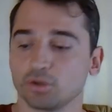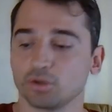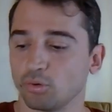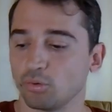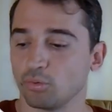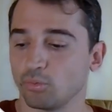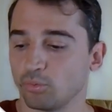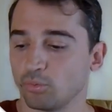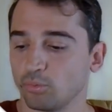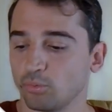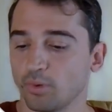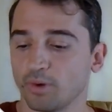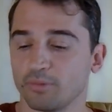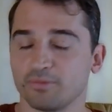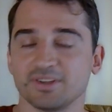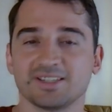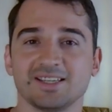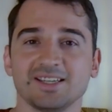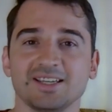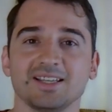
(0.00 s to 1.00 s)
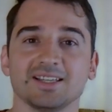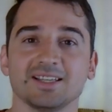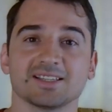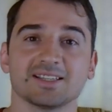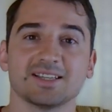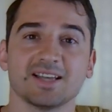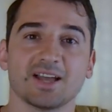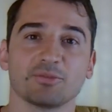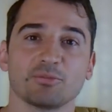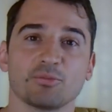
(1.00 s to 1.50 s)
So what we're
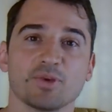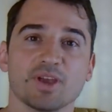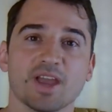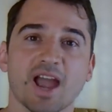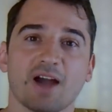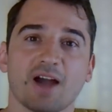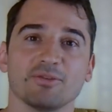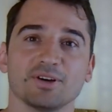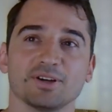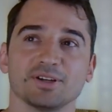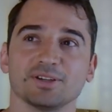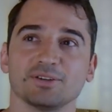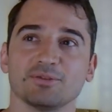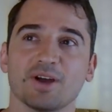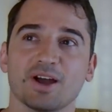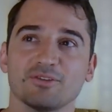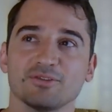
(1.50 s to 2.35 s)
seeing is that we have